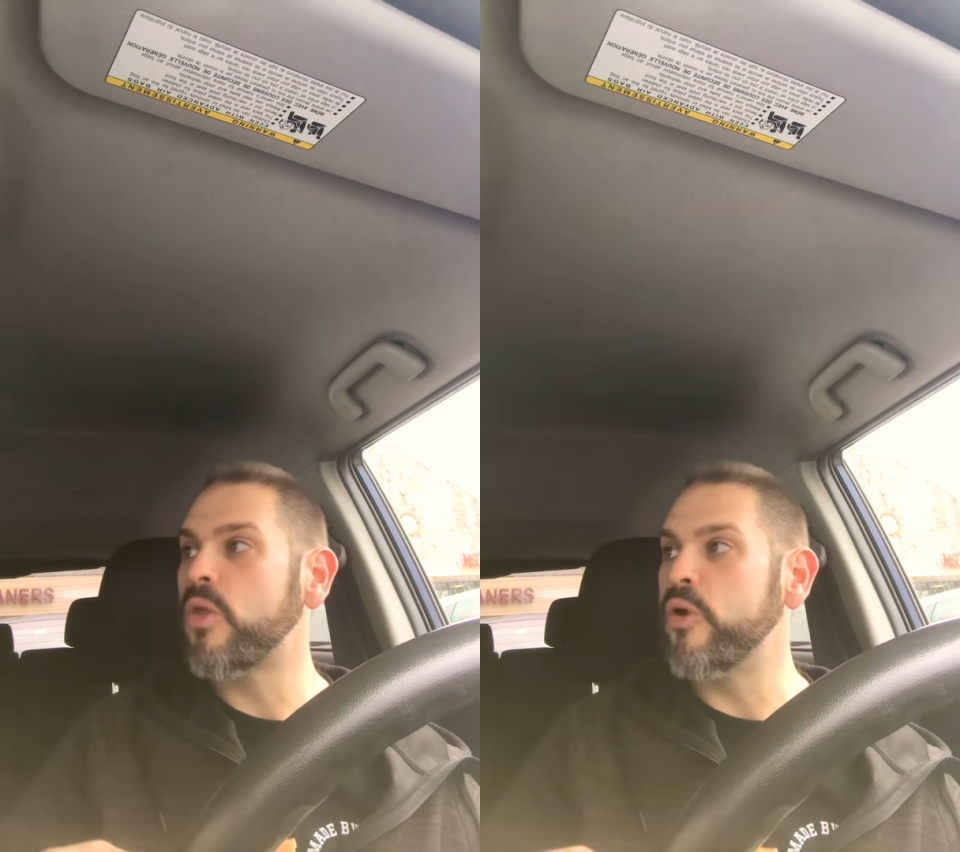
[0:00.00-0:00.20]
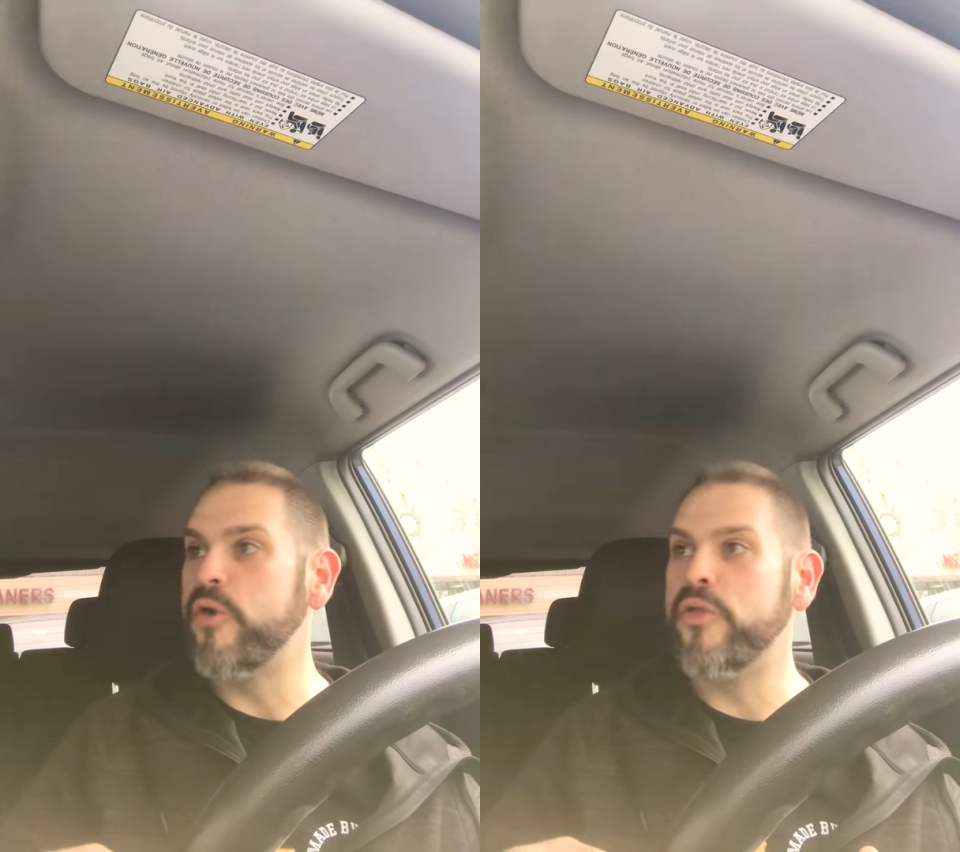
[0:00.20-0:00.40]

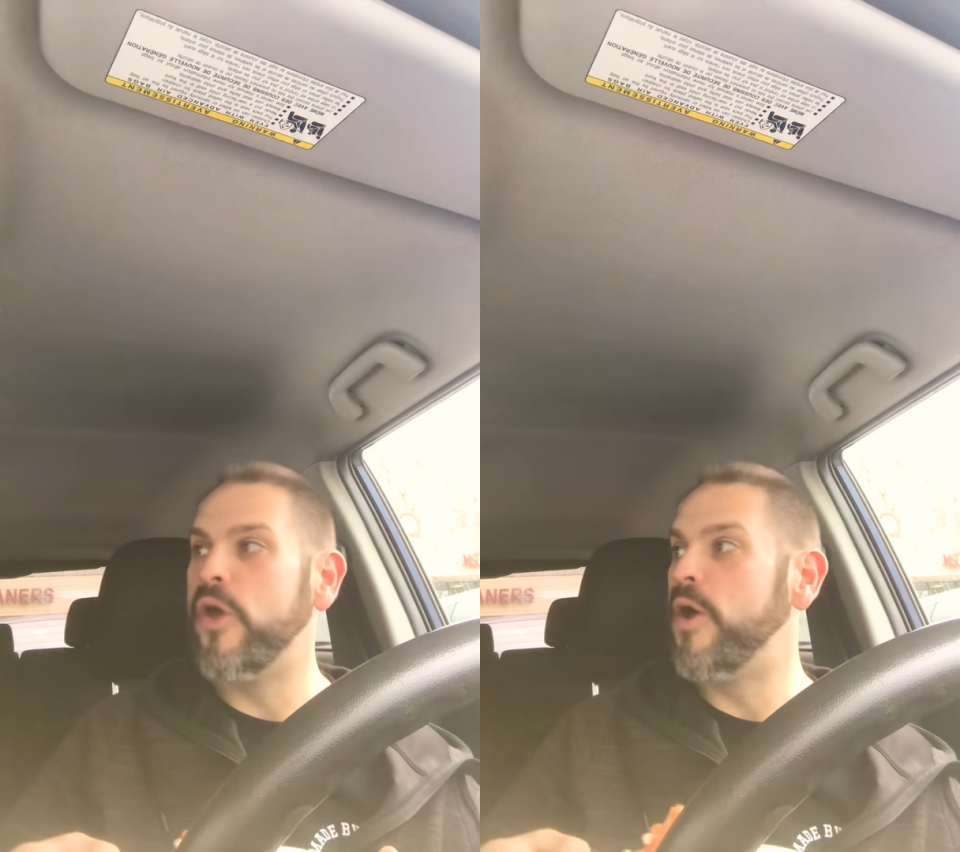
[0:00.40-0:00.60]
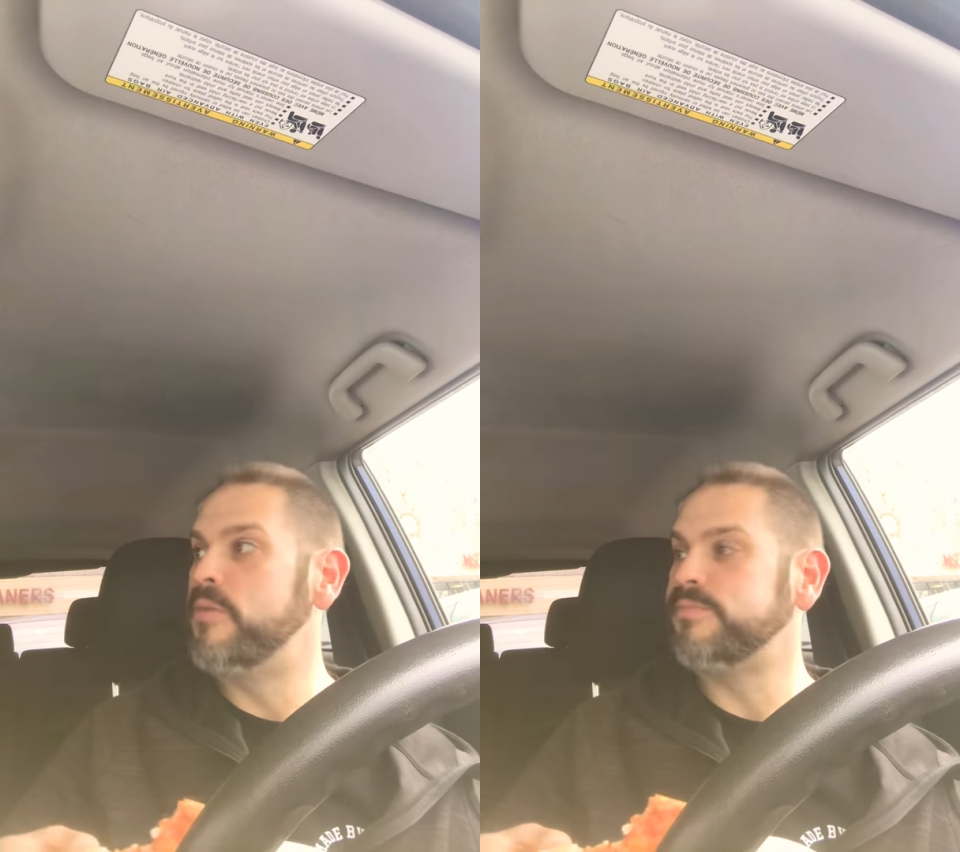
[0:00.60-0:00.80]
They're in
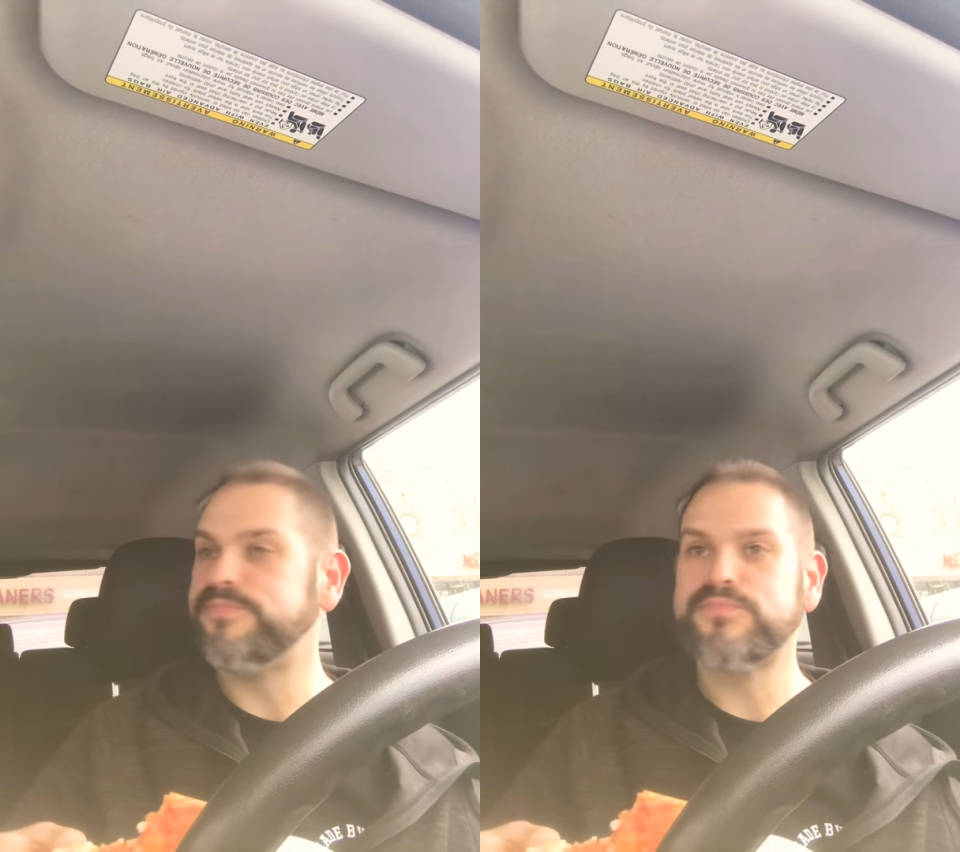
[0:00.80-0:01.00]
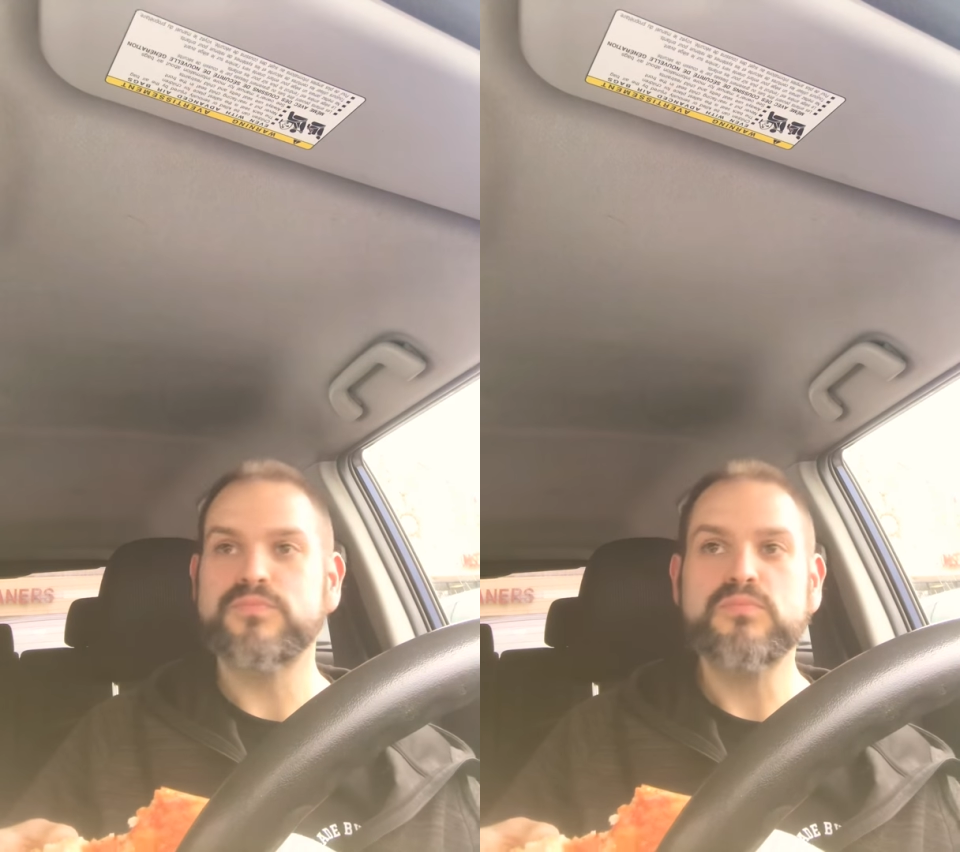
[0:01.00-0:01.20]
the
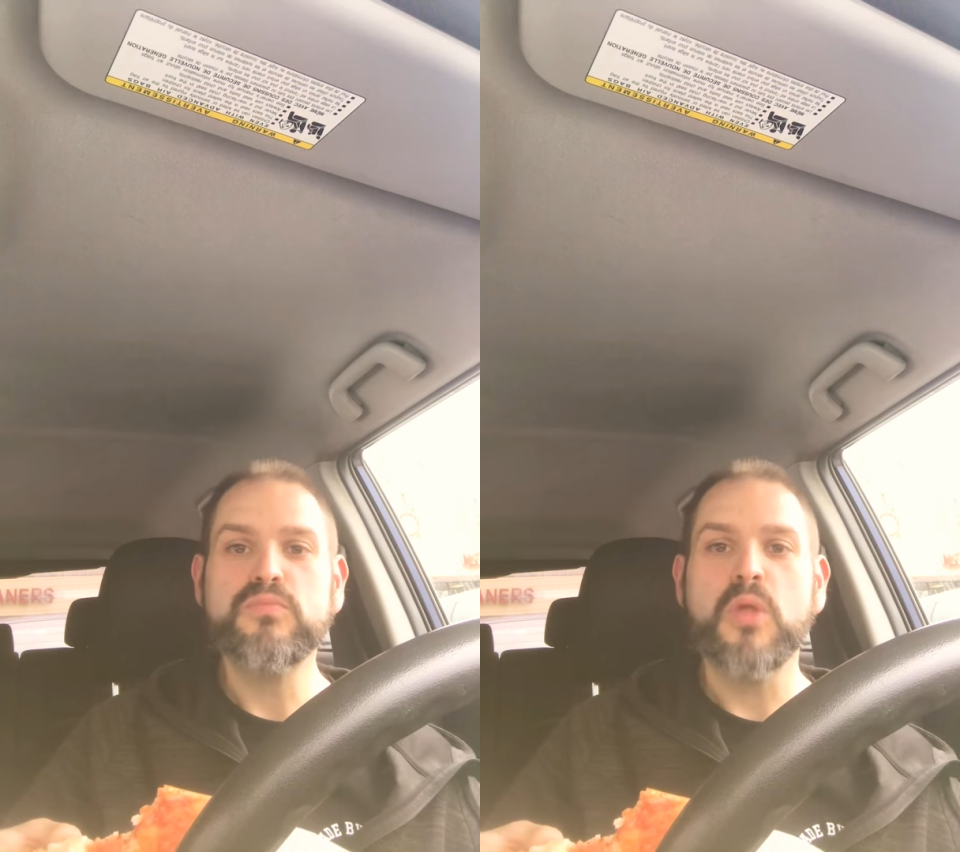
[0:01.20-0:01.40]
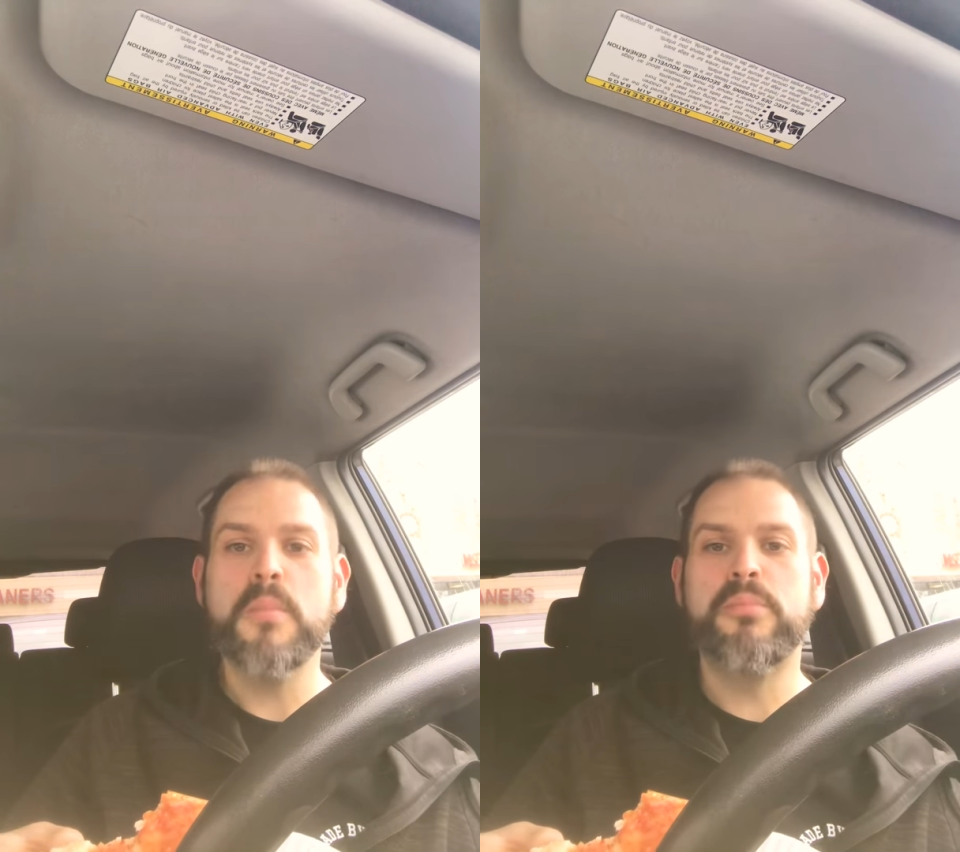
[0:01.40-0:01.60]

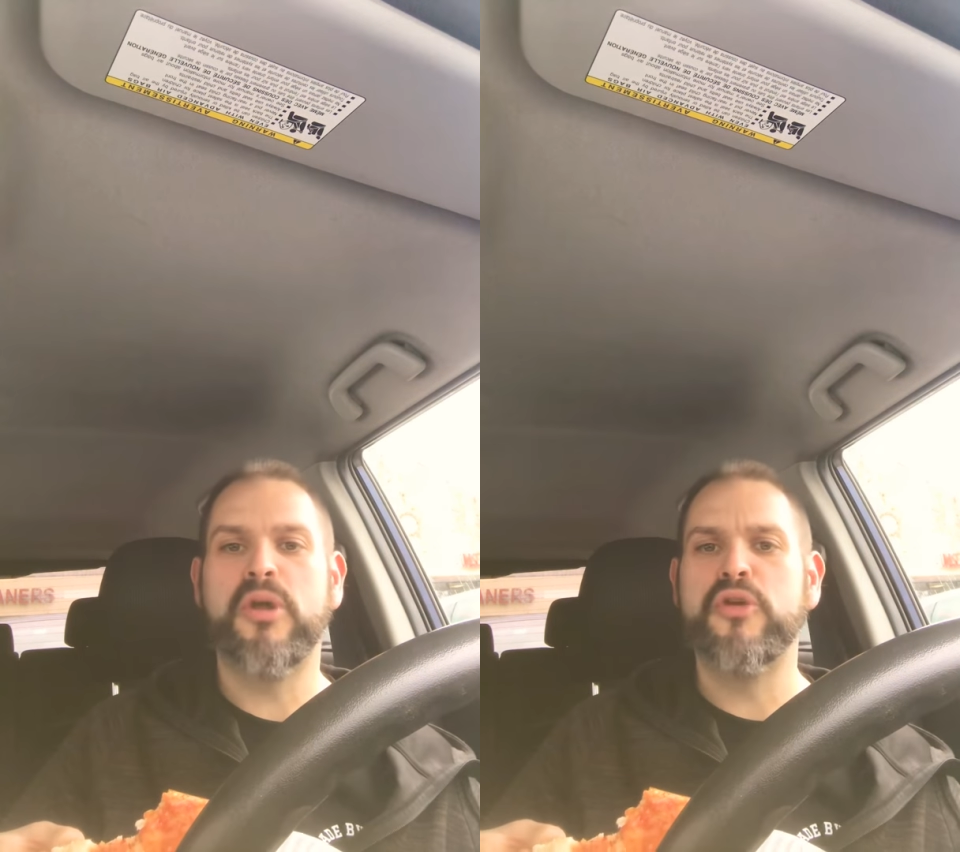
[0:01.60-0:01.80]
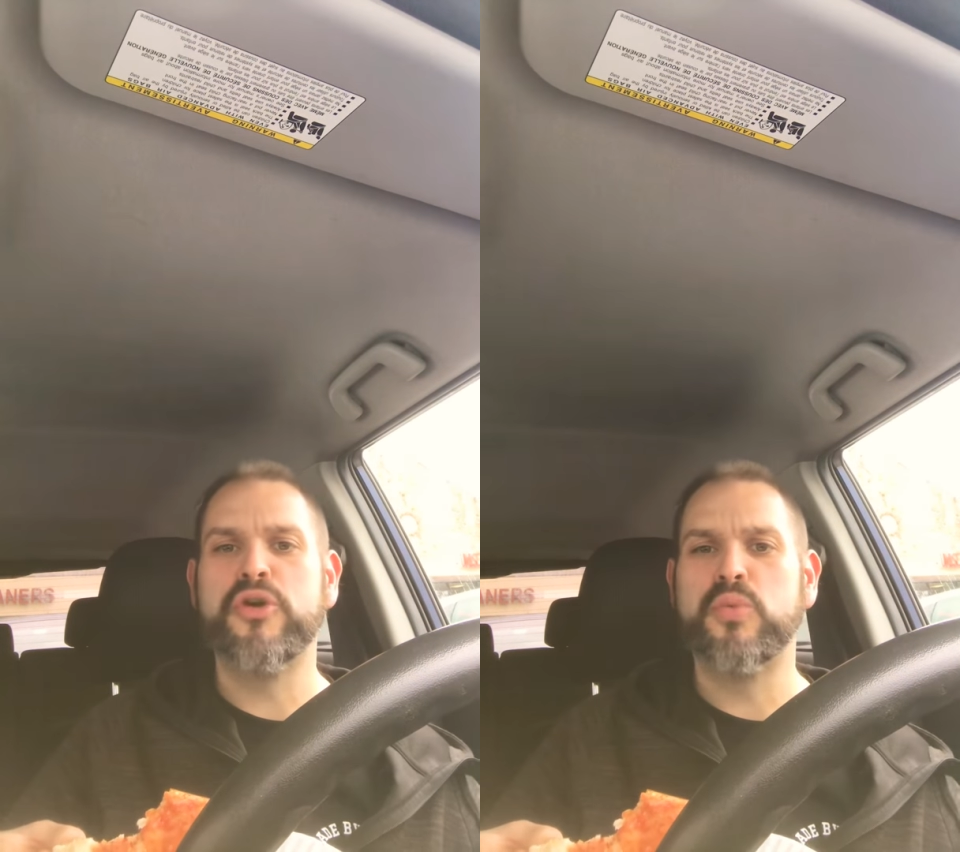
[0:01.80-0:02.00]

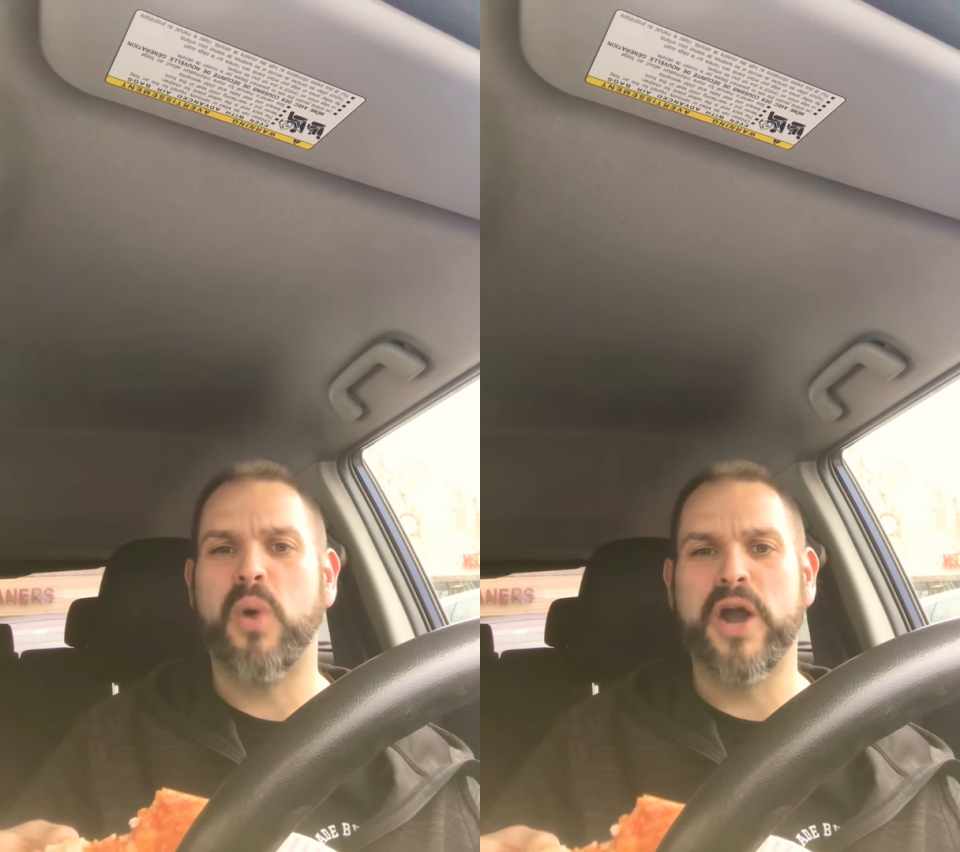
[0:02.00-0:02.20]
Brotherhood